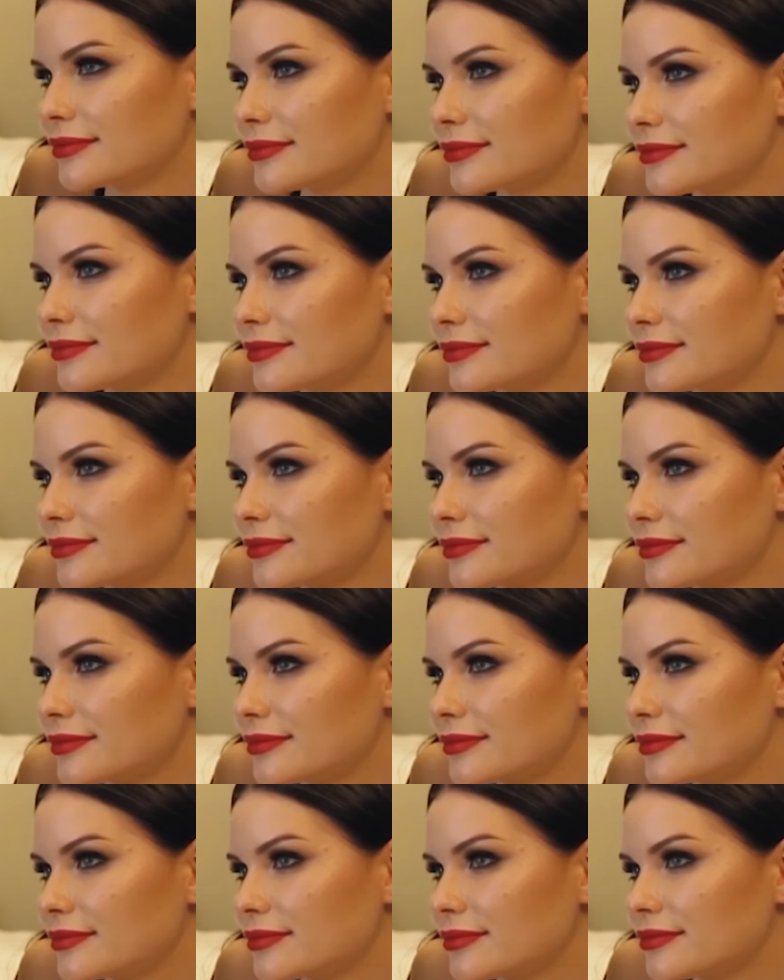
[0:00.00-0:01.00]

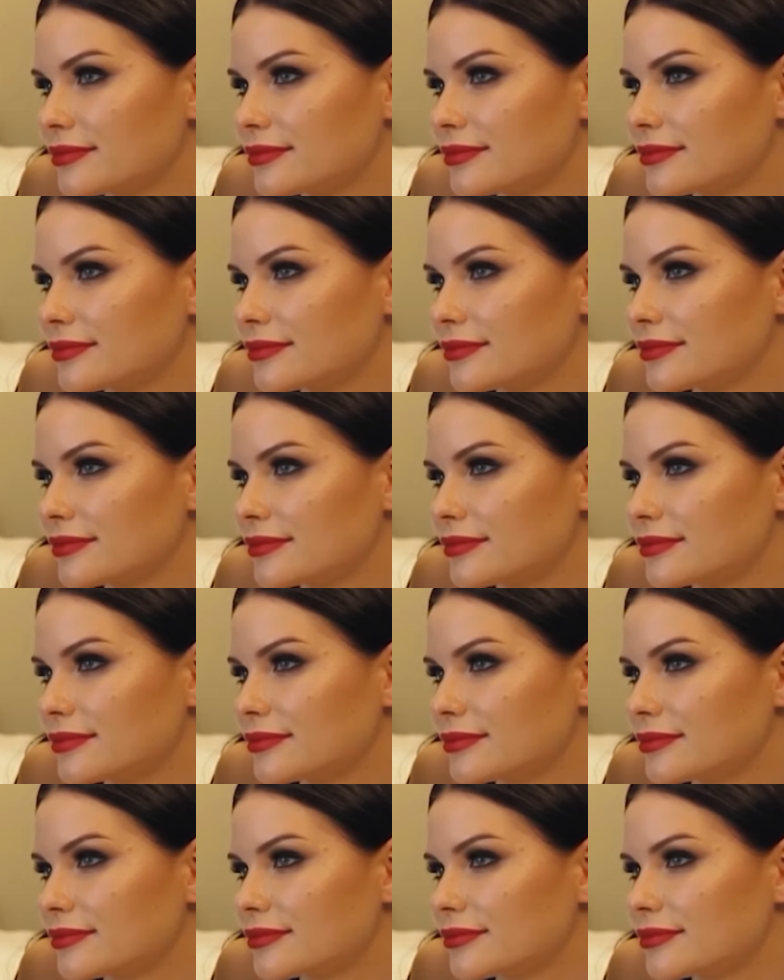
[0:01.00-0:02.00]

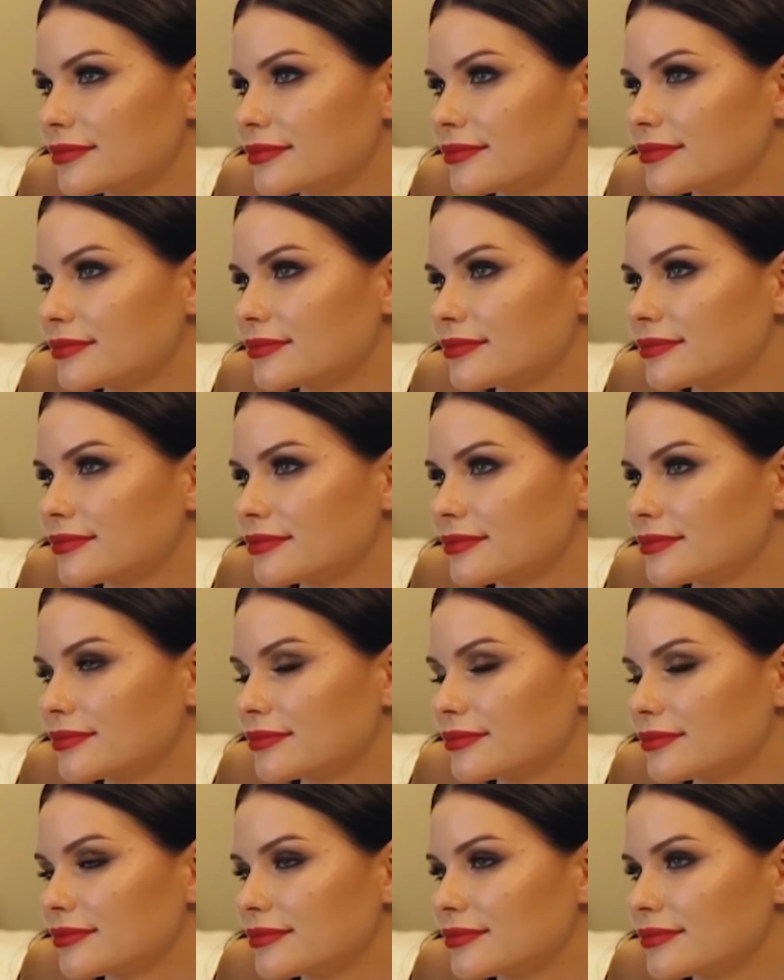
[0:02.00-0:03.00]

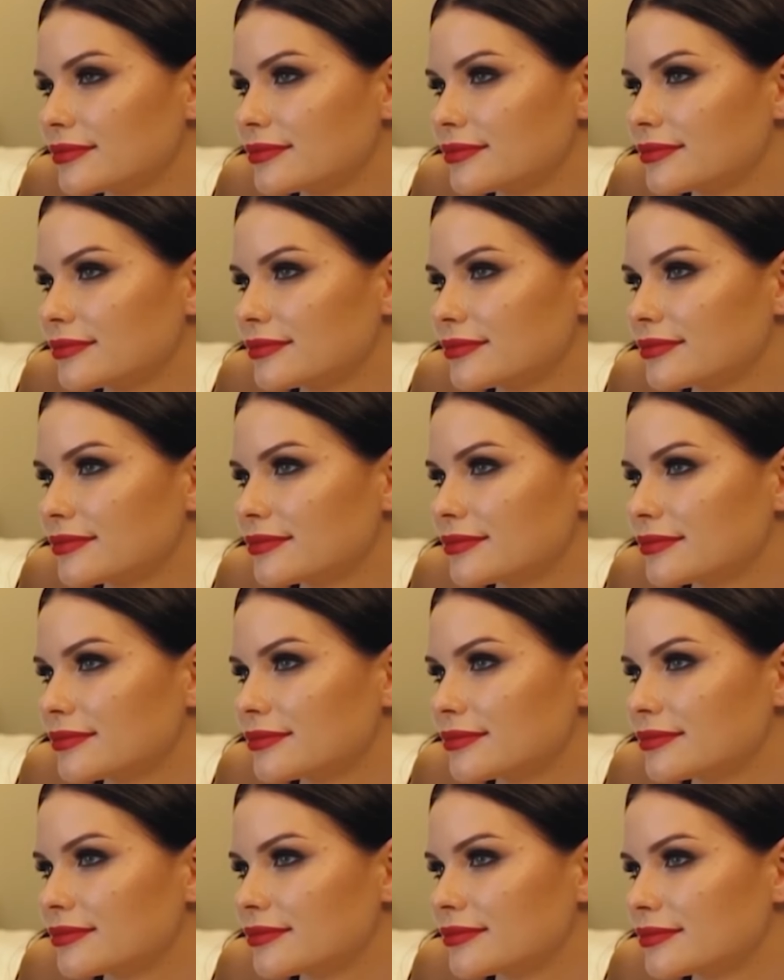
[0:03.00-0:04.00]

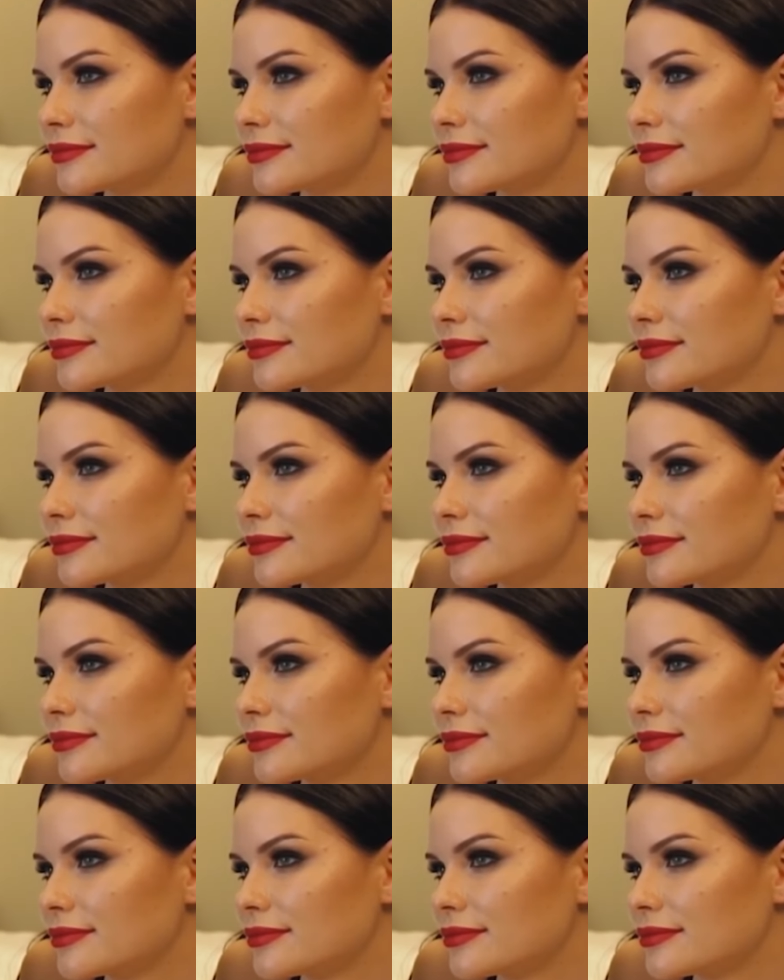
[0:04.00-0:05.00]

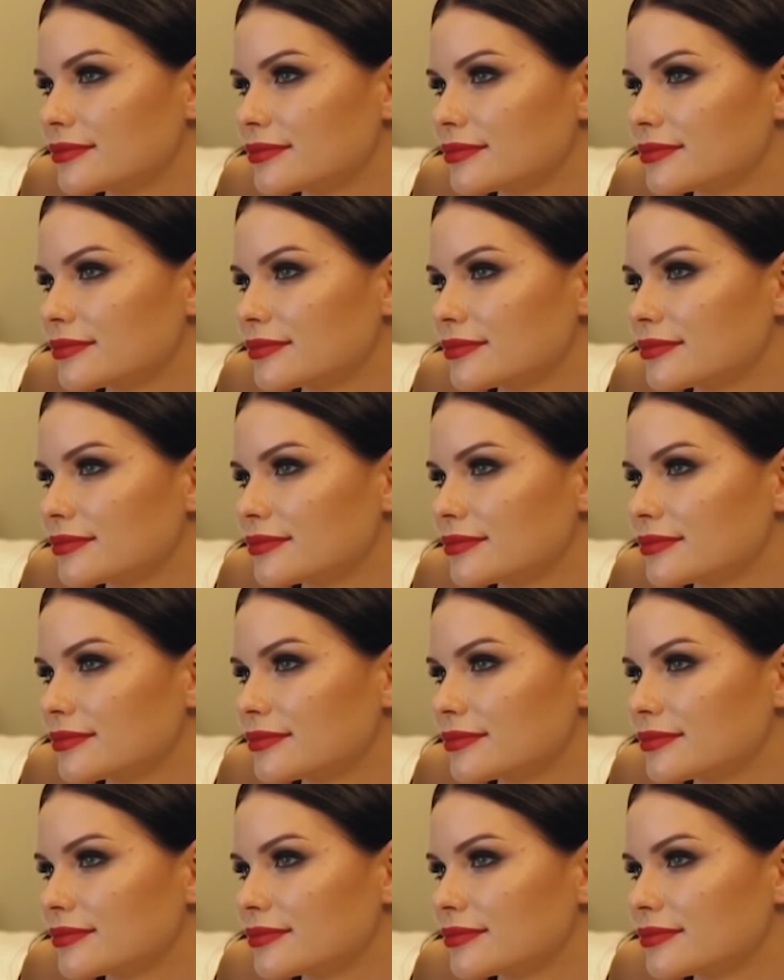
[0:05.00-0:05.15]
No words are spoken by the person on screen.